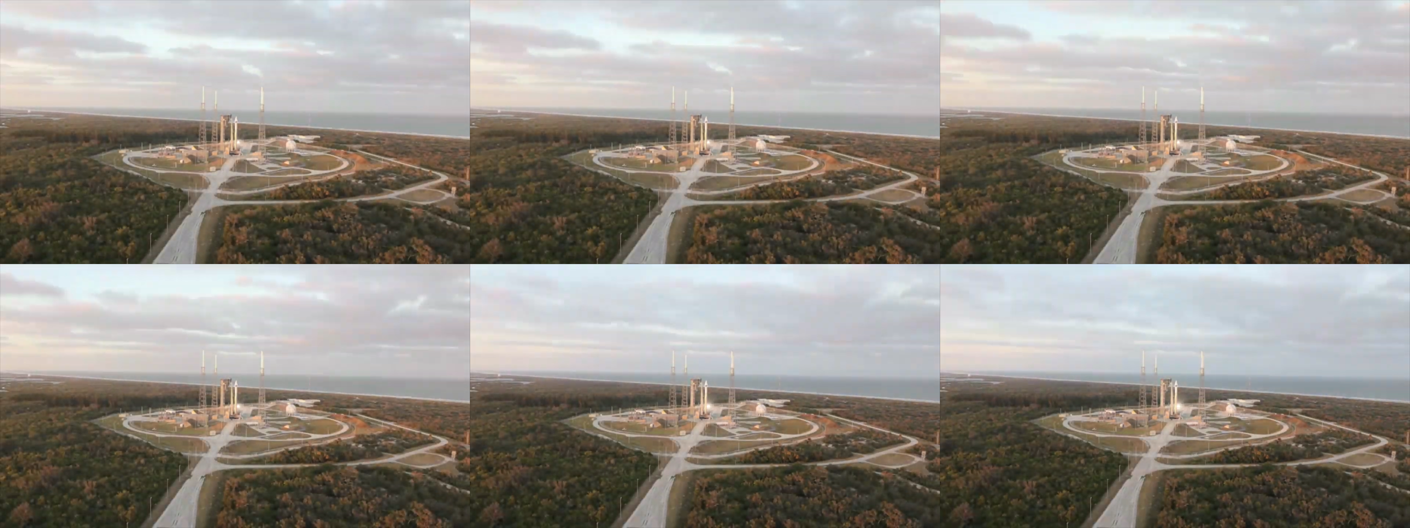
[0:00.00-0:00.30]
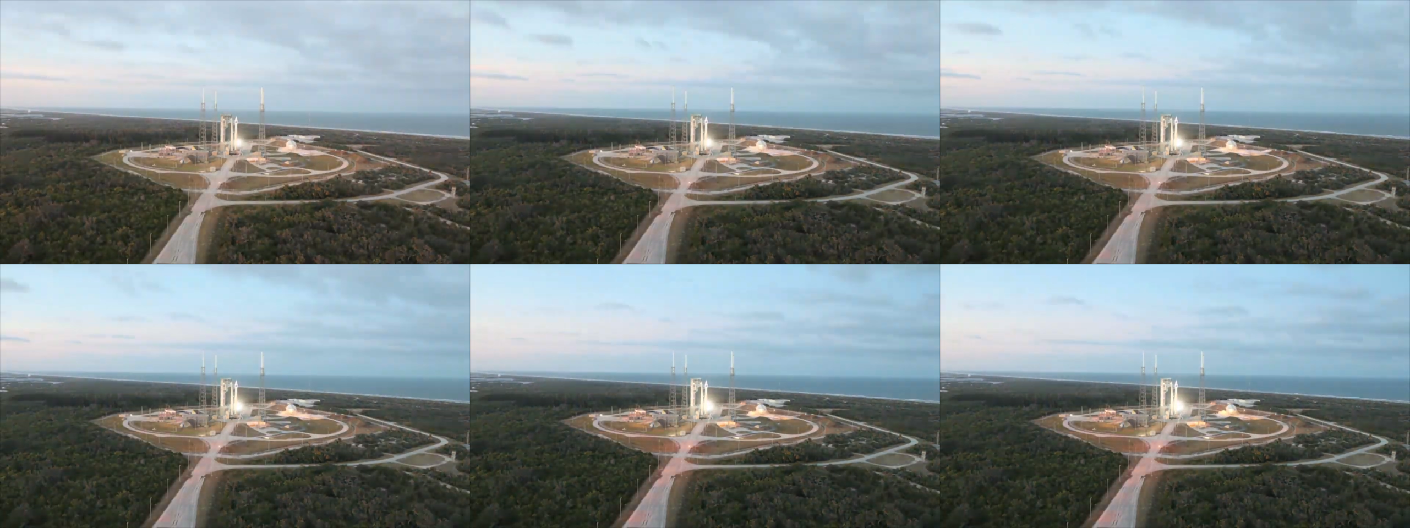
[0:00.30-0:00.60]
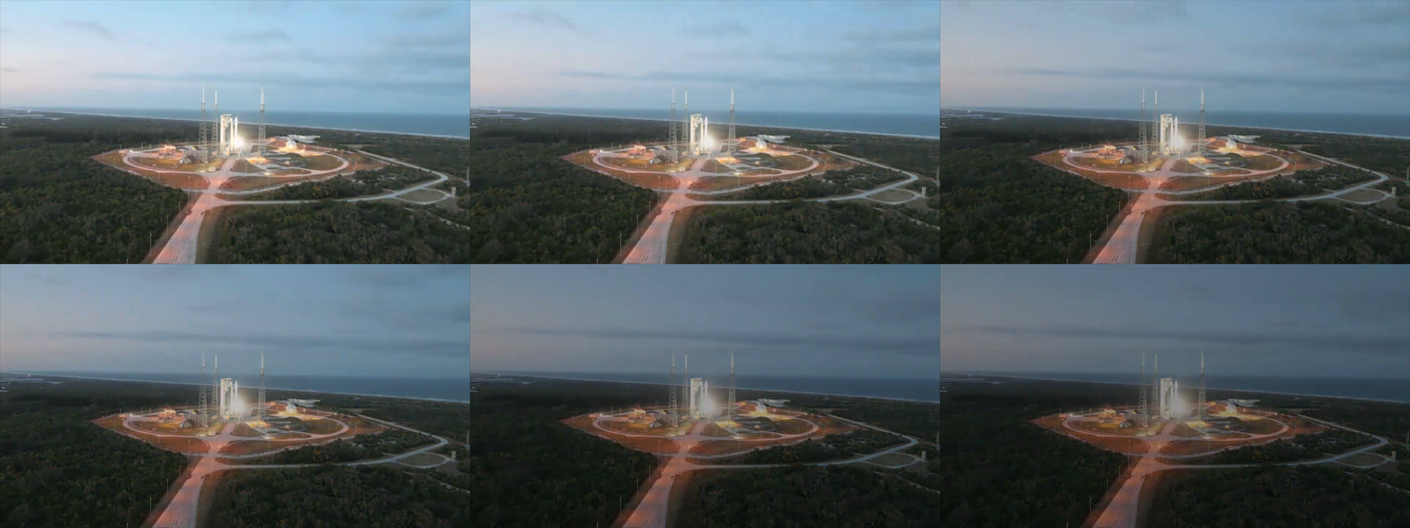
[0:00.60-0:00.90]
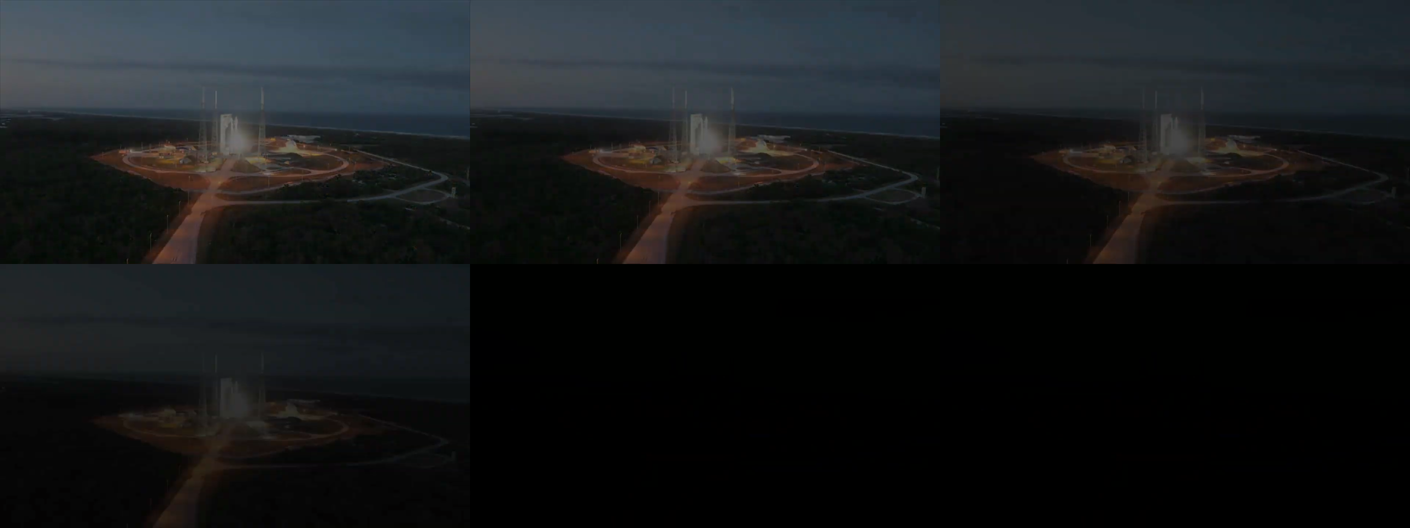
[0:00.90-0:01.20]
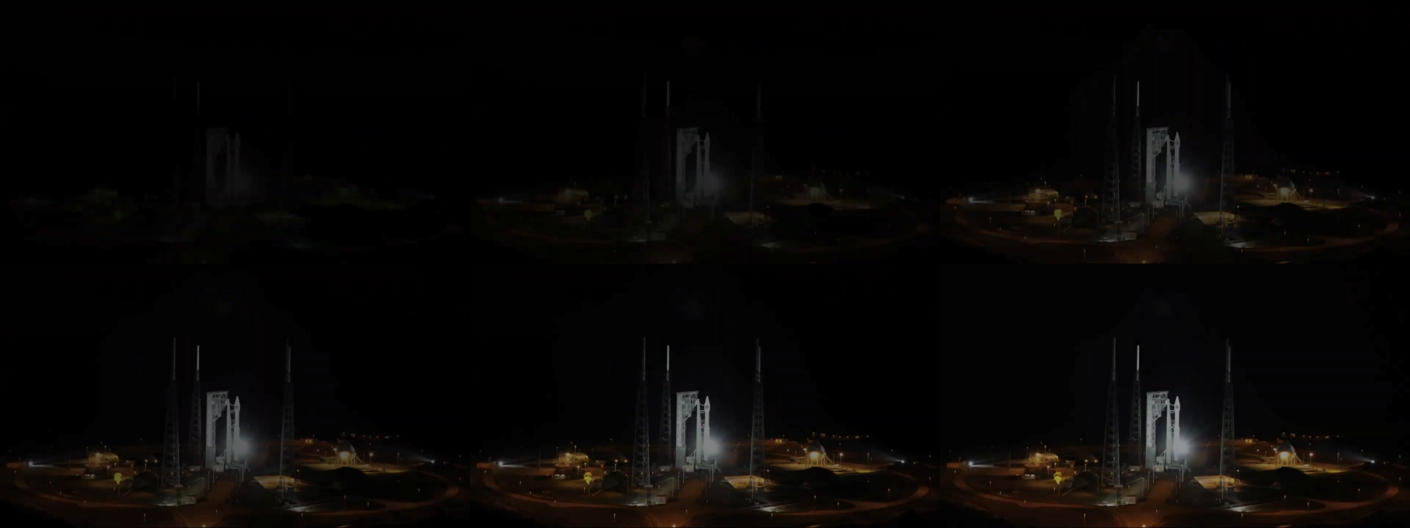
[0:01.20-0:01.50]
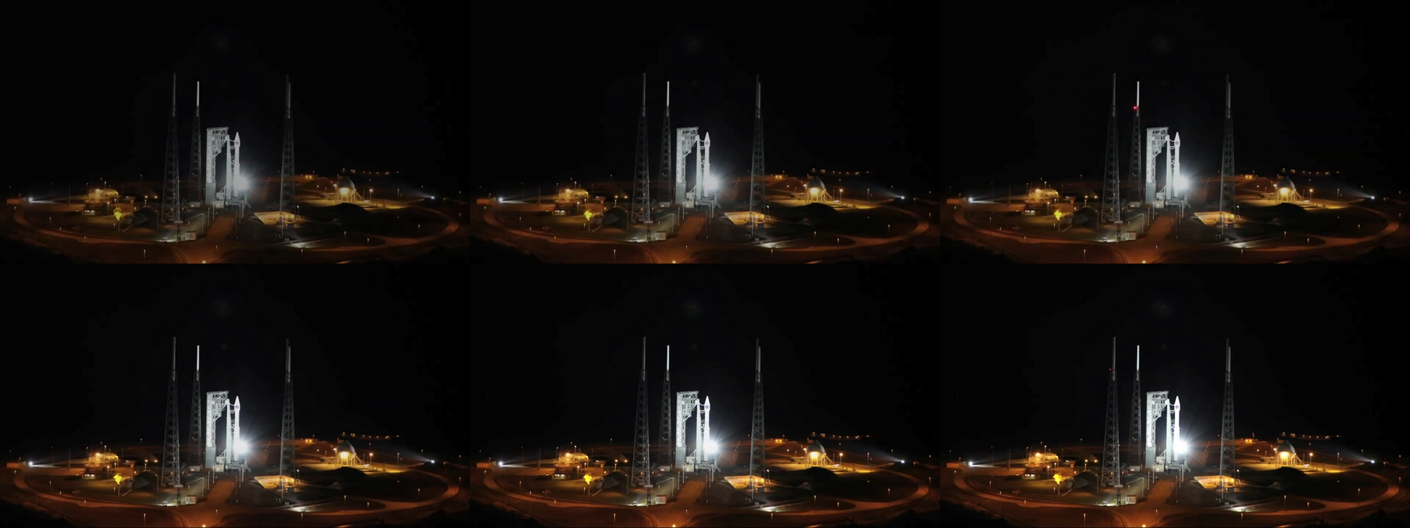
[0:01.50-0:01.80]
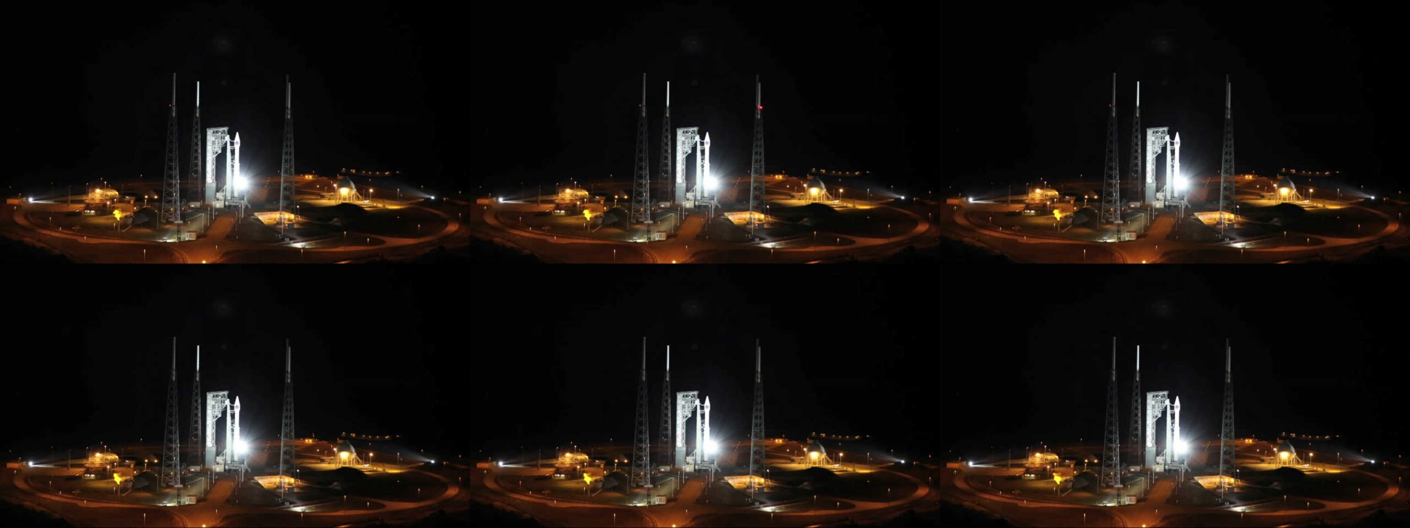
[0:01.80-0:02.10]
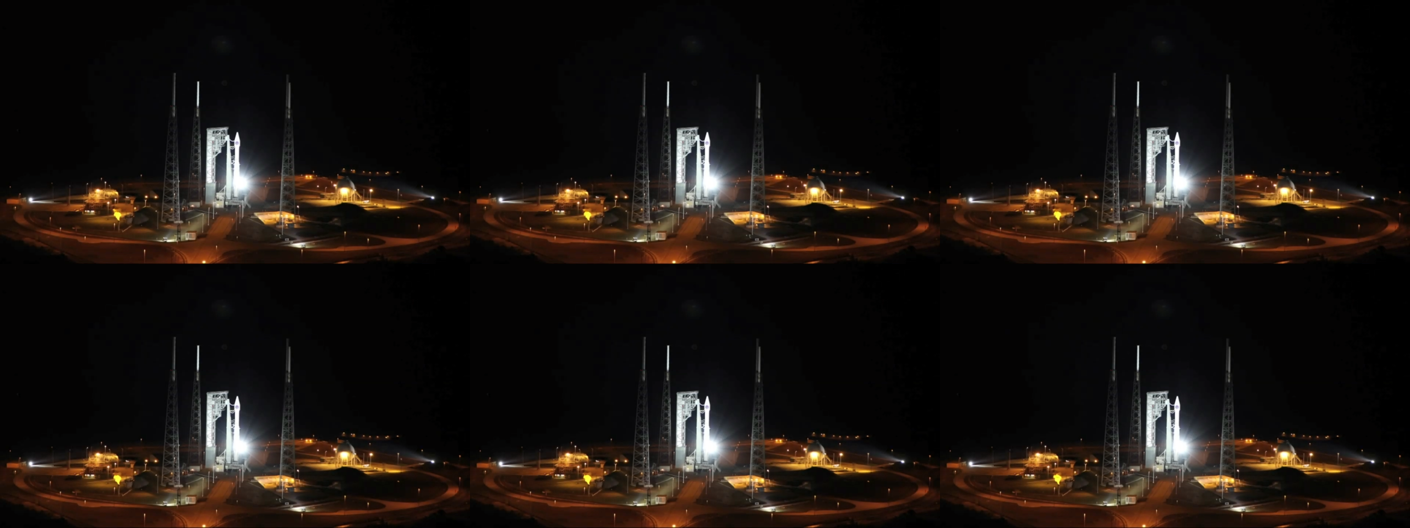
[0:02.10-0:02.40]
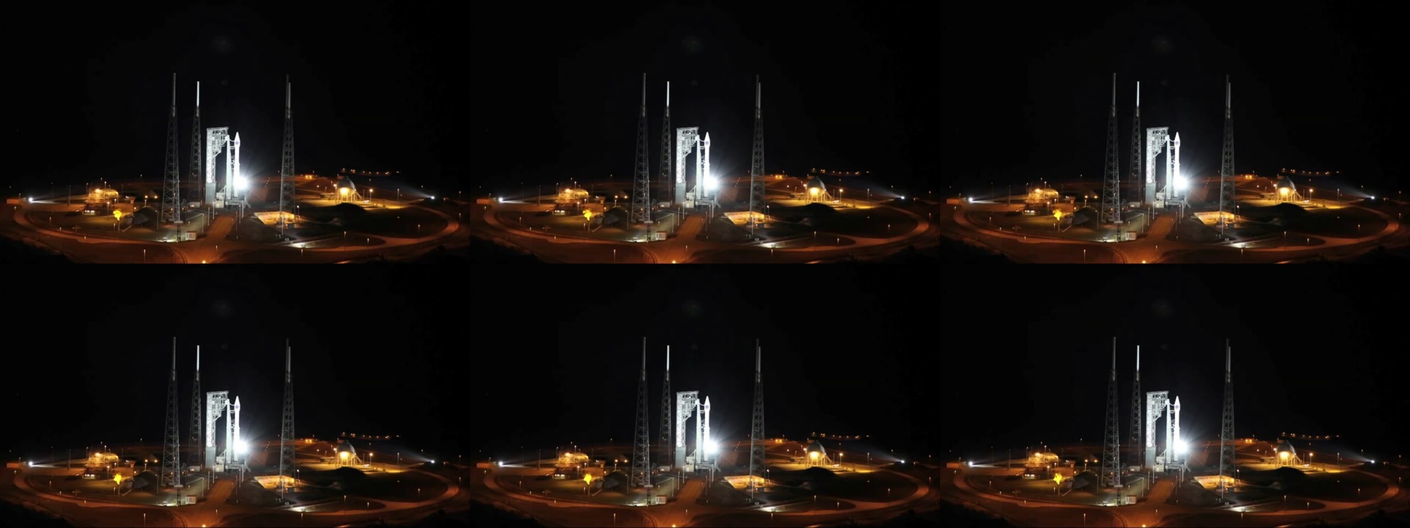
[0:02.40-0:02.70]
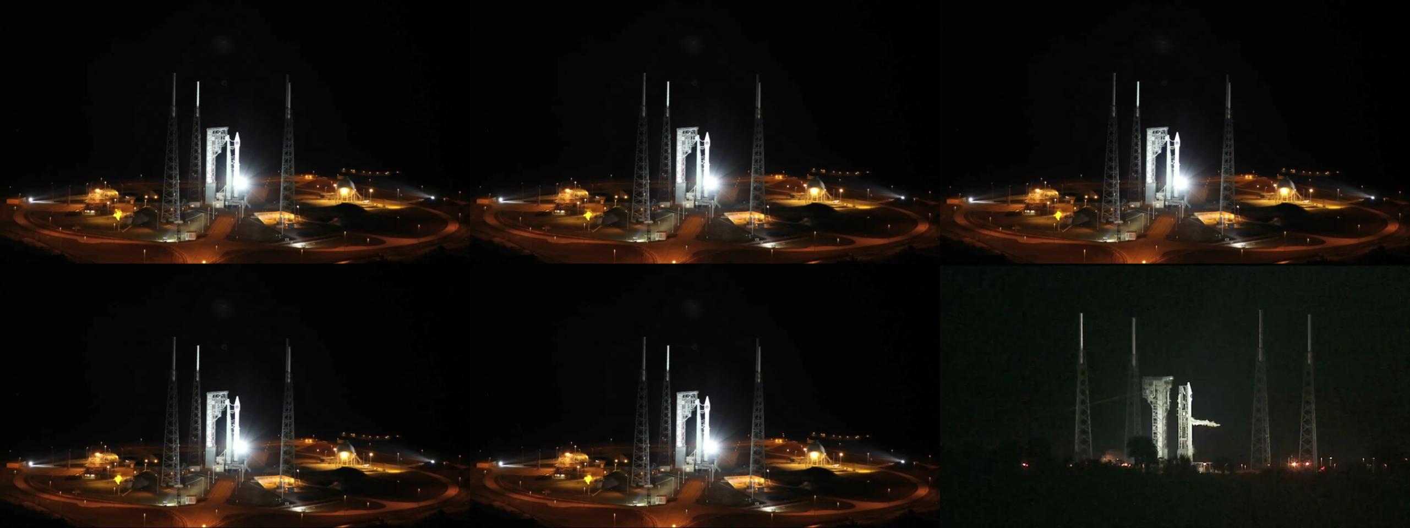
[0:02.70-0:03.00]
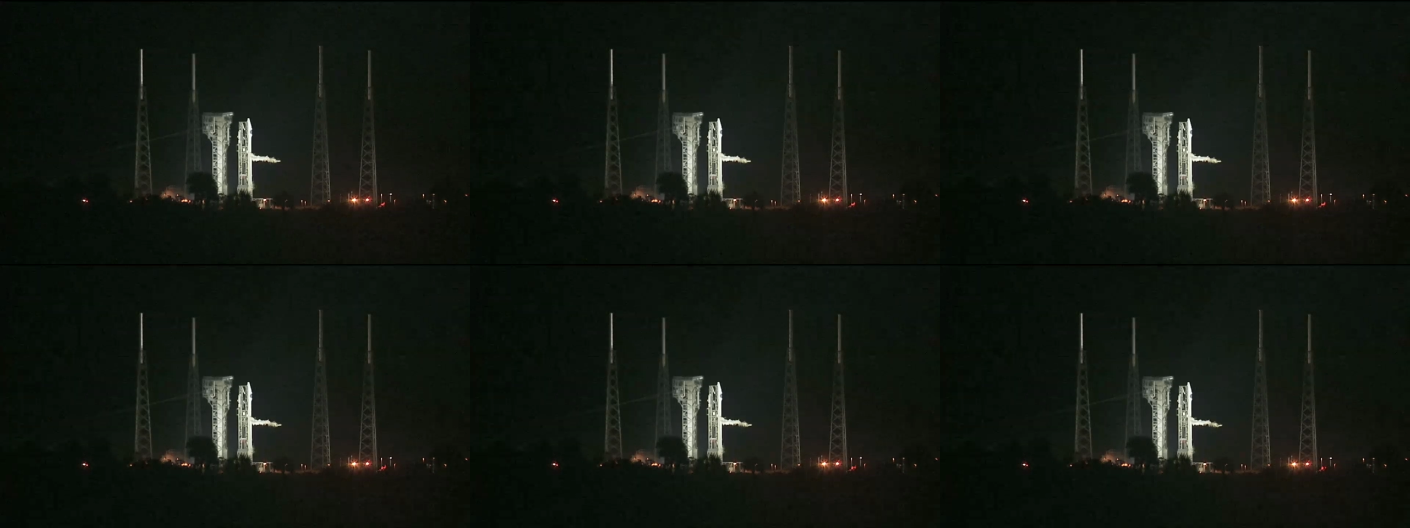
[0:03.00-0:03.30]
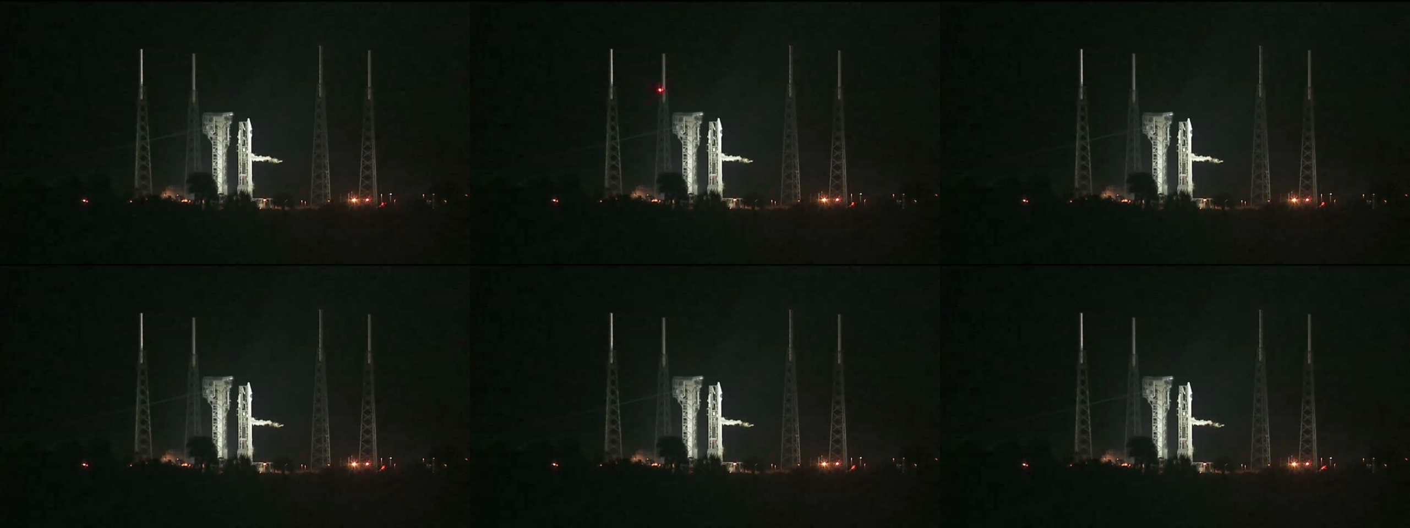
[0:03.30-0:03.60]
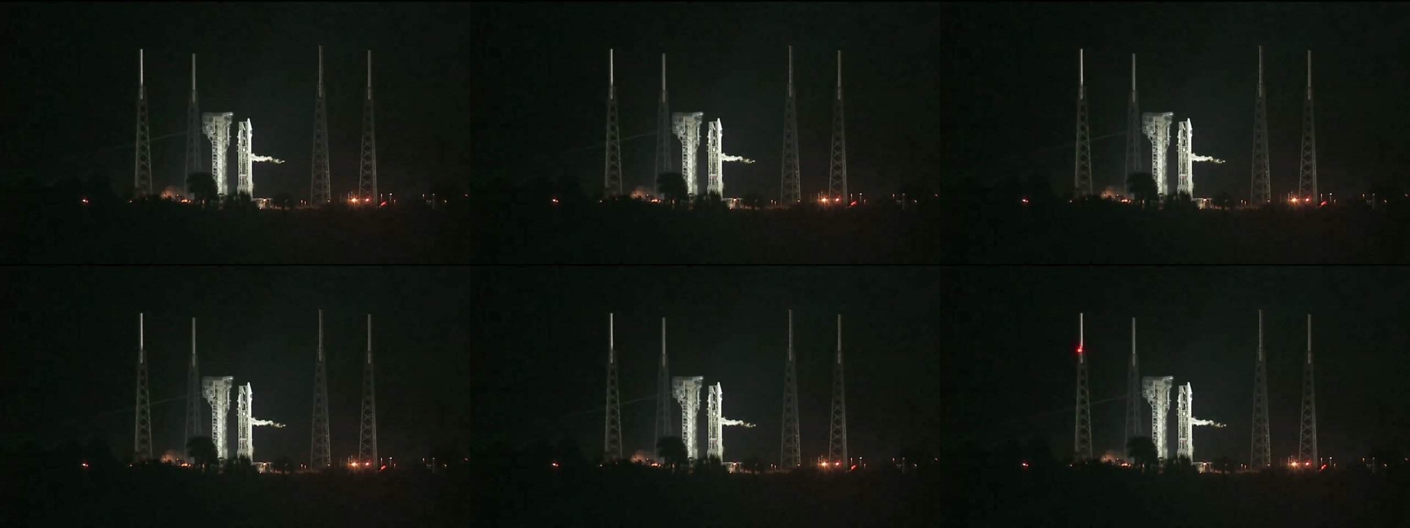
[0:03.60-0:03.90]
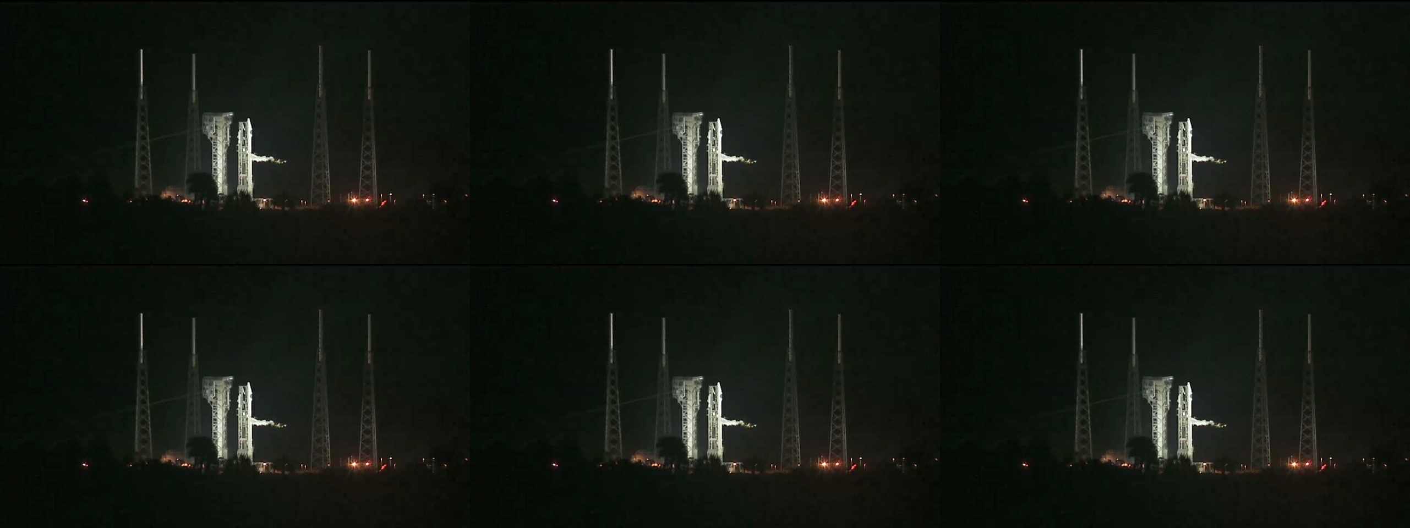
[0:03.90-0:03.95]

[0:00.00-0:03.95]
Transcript: Nobody's mouth can be seen.